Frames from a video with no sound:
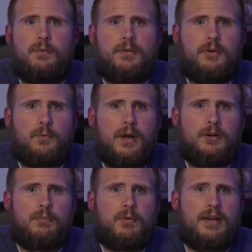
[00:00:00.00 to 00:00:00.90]
with their
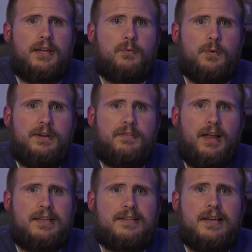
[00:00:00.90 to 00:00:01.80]
record breaking
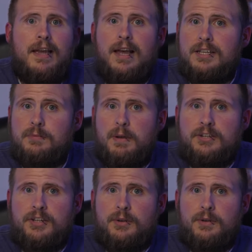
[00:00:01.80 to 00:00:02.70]
reflights,
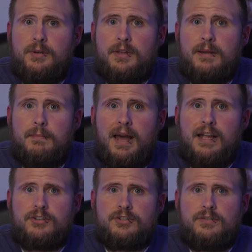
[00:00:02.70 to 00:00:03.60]
especially when you think
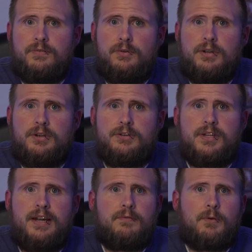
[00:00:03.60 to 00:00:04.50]
back just a few years
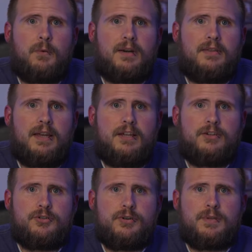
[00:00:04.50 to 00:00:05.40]
and everyone in the
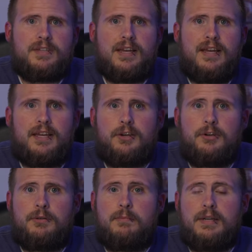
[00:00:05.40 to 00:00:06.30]
industry was saying it
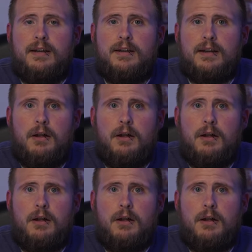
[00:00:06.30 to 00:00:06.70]
couldn't be done at